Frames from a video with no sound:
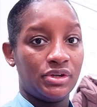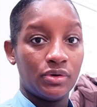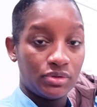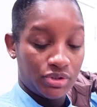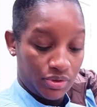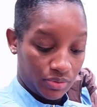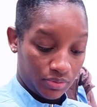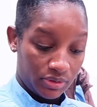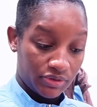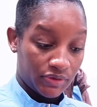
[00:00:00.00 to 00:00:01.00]
goes to
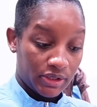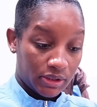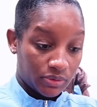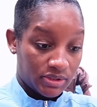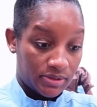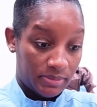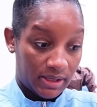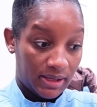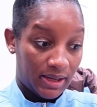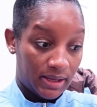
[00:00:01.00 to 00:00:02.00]
is very close to
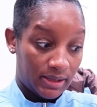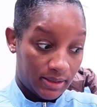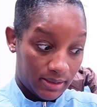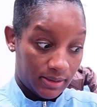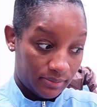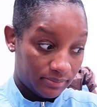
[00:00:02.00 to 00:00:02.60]
me, and it